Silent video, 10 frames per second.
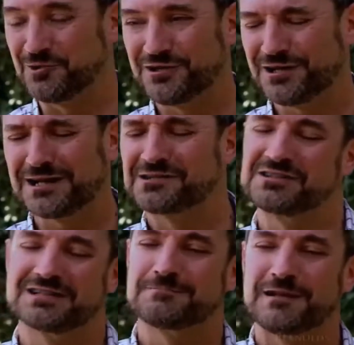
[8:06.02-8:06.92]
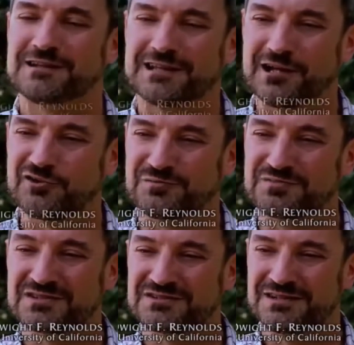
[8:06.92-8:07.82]
they were not actually expelling
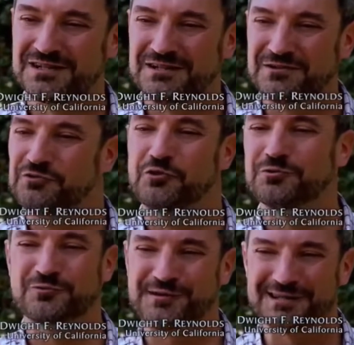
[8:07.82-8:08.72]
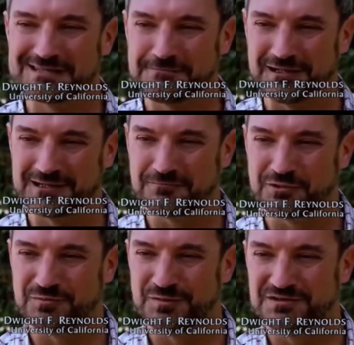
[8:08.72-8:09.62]
Arabs, nor were they expelling
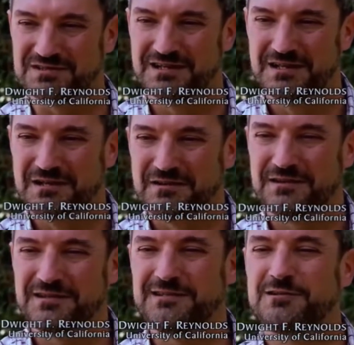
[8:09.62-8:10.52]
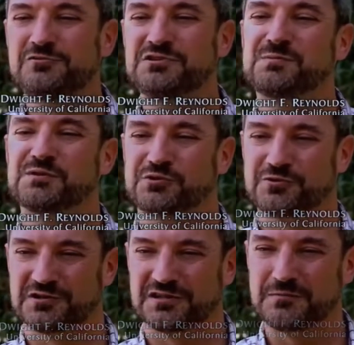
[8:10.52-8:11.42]
Berbers. The huge
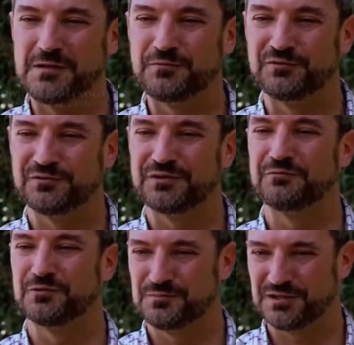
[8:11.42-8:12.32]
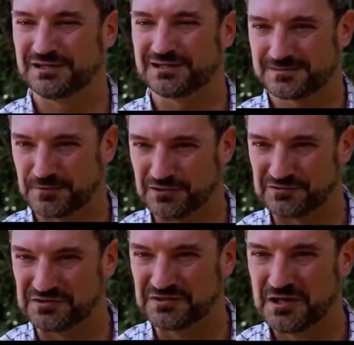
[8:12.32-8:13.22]
majority of the people that were being
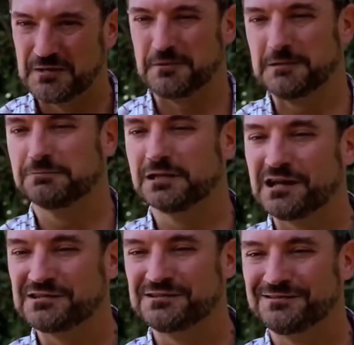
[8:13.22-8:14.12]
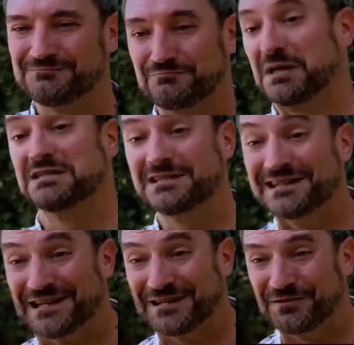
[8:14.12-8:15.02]
expelled by blood, by
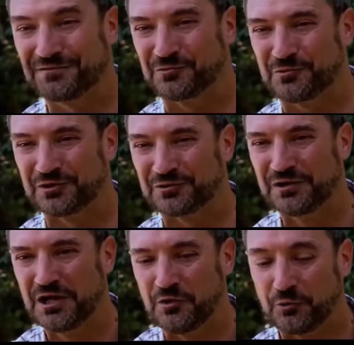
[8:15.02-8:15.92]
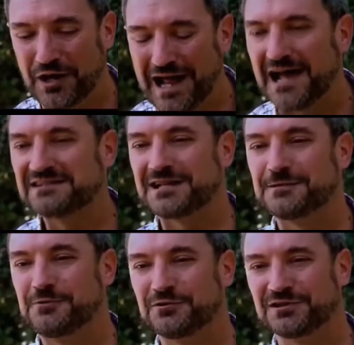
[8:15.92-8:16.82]
DNA, if you will, were as
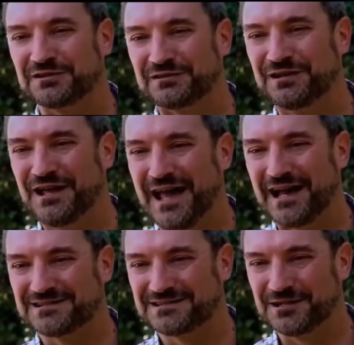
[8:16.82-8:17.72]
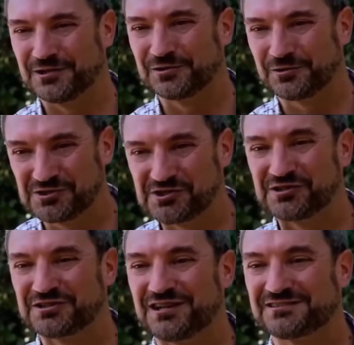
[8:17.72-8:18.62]
Iberian as their
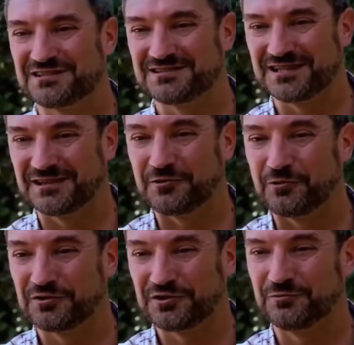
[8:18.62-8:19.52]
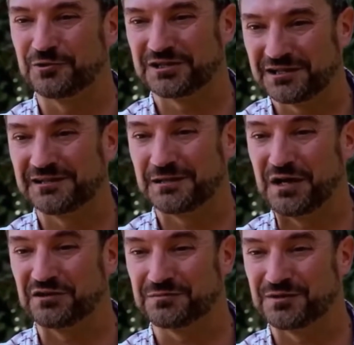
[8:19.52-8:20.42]
Christian cousins in the north who were kicking
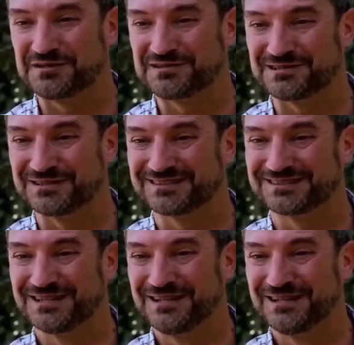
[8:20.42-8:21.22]
them out of the peninsula.